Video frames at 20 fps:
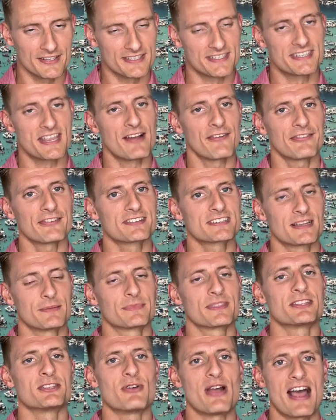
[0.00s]
It's definitely
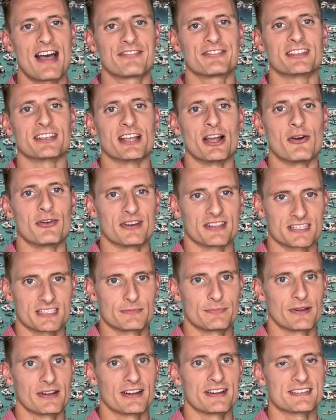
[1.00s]
something you have to go and
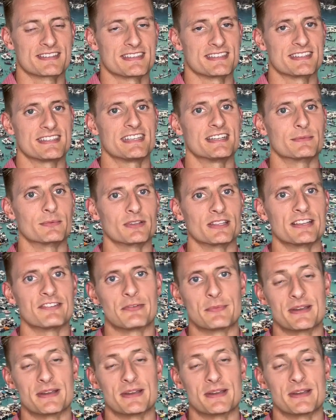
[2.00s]
experience and see to believe.